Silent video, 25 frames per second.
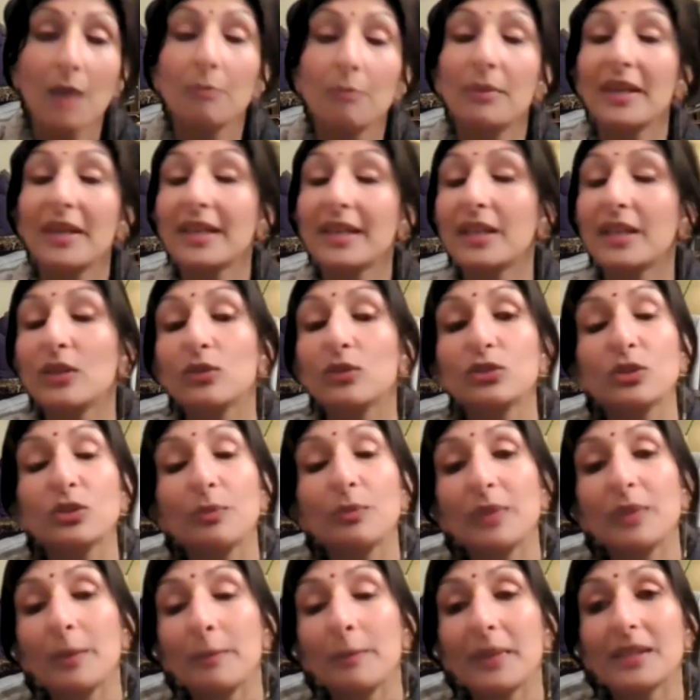But it can also
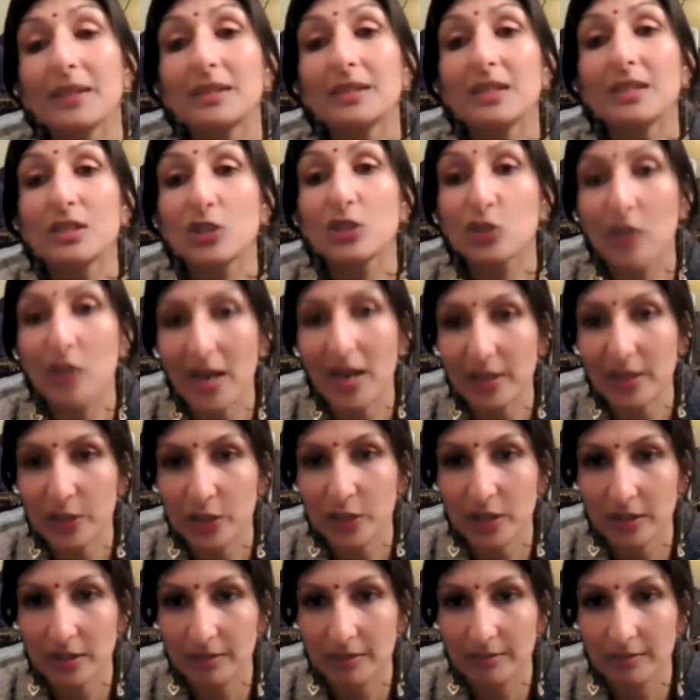be a big
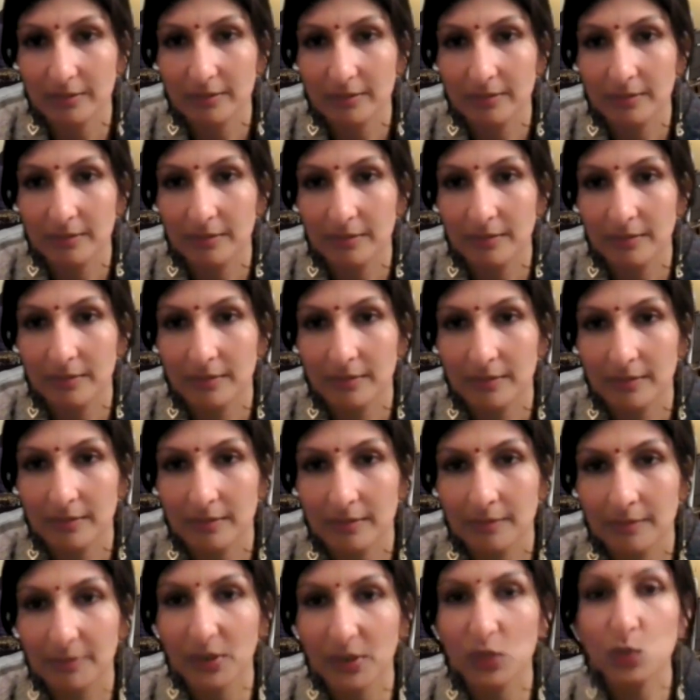distraction,
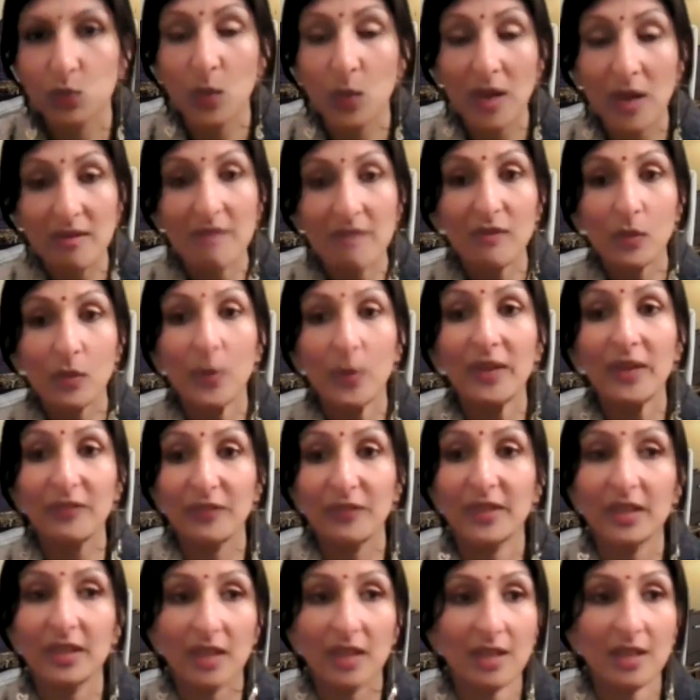because wherever we
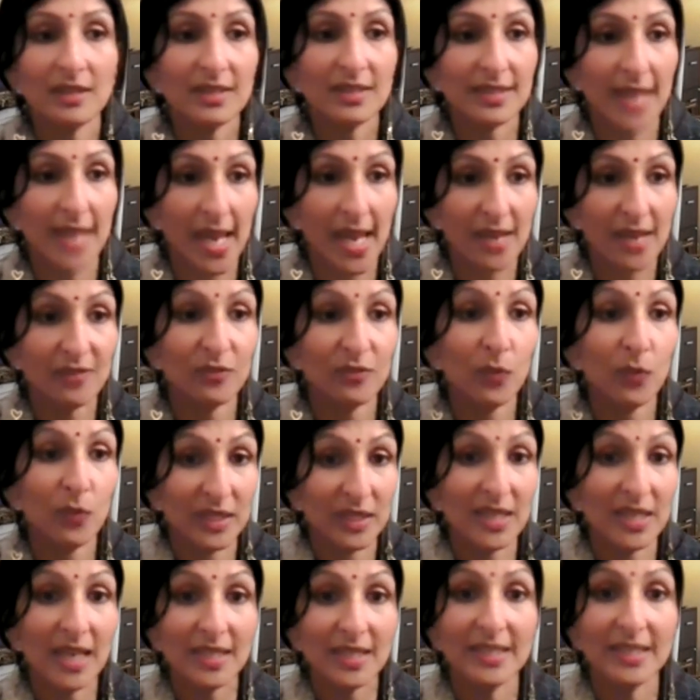feel unsafe, we
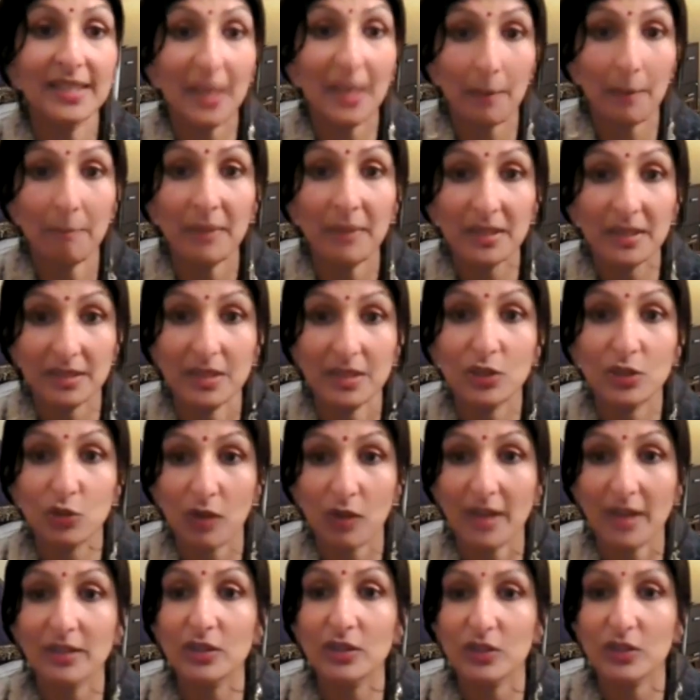tend to get busy
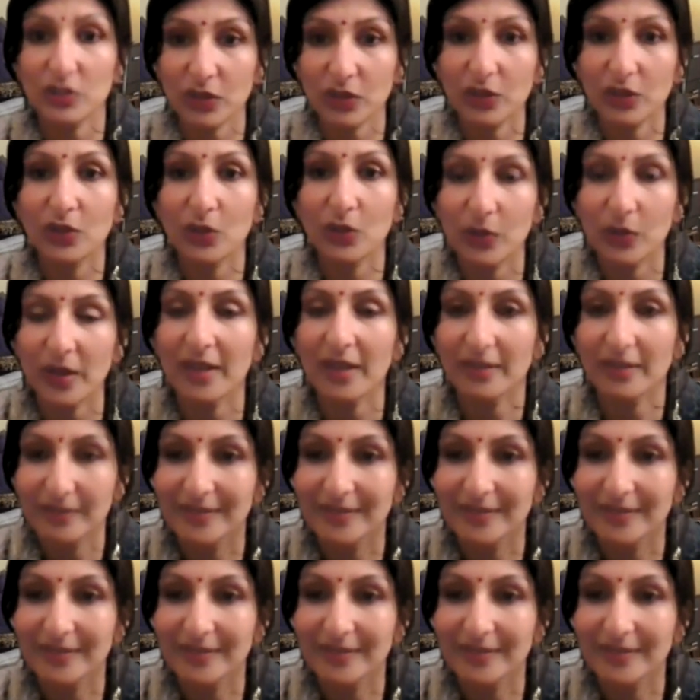trying to secure it,